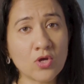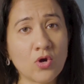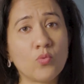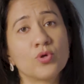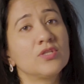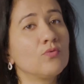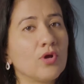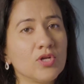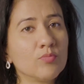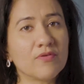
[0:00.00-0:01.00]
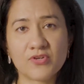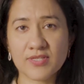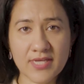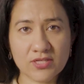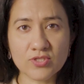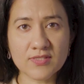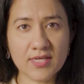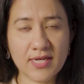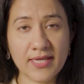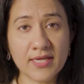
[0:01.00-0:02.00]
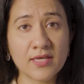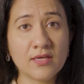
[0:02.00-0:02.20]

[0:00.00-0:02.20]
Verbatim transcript: or what the volume of transactions are like,